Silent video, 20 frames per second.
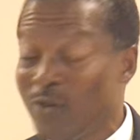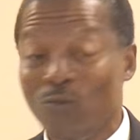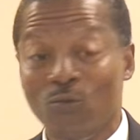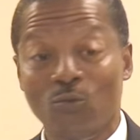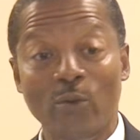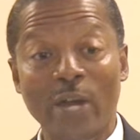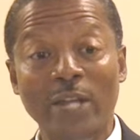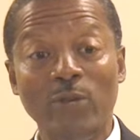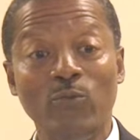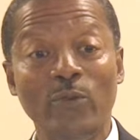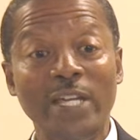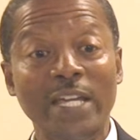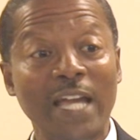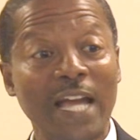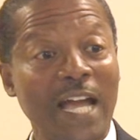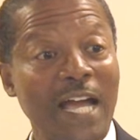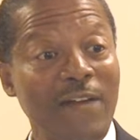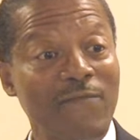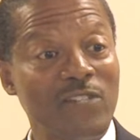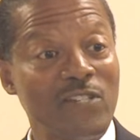when we
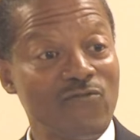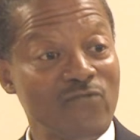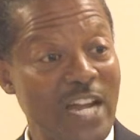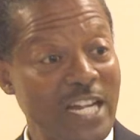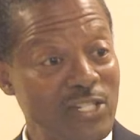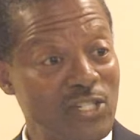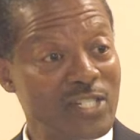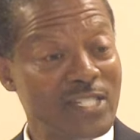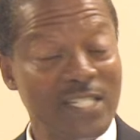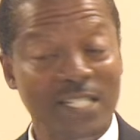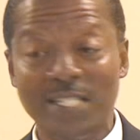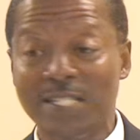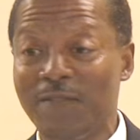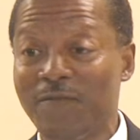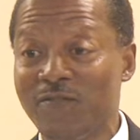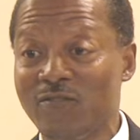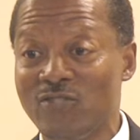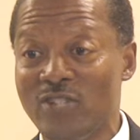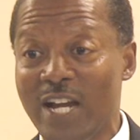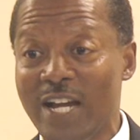have the righteousness
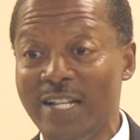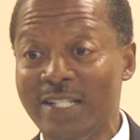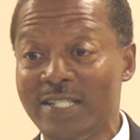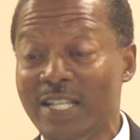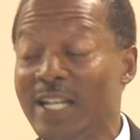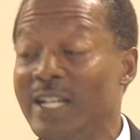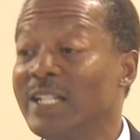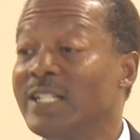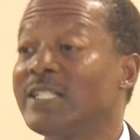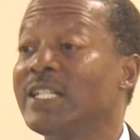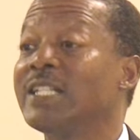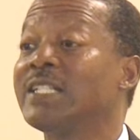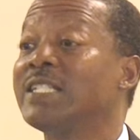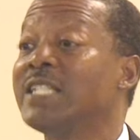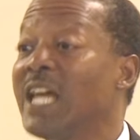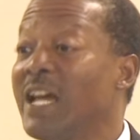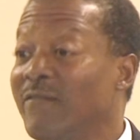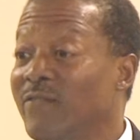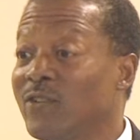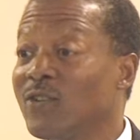of Christ, the
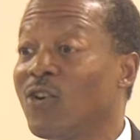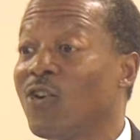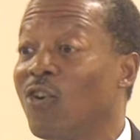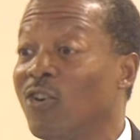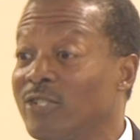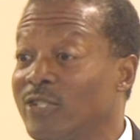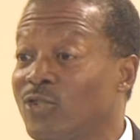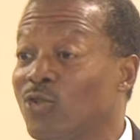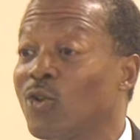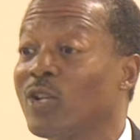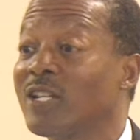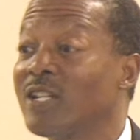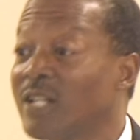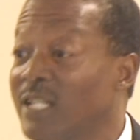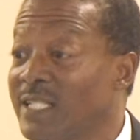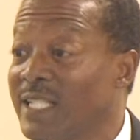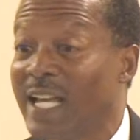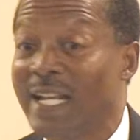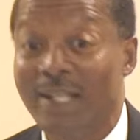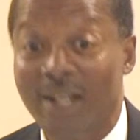devil also
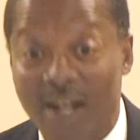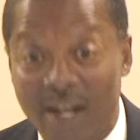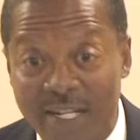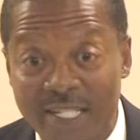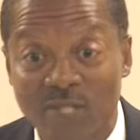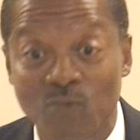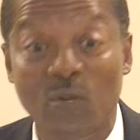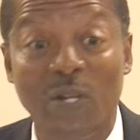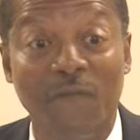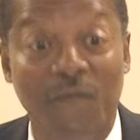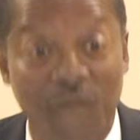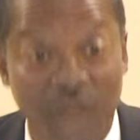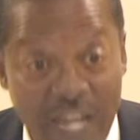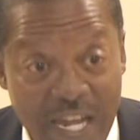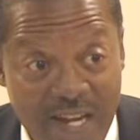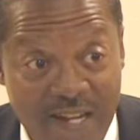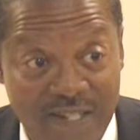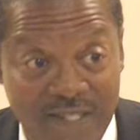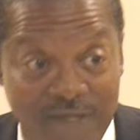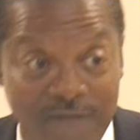looks at us with
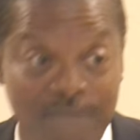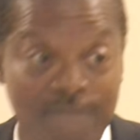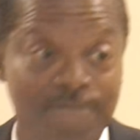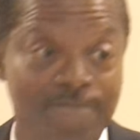fear.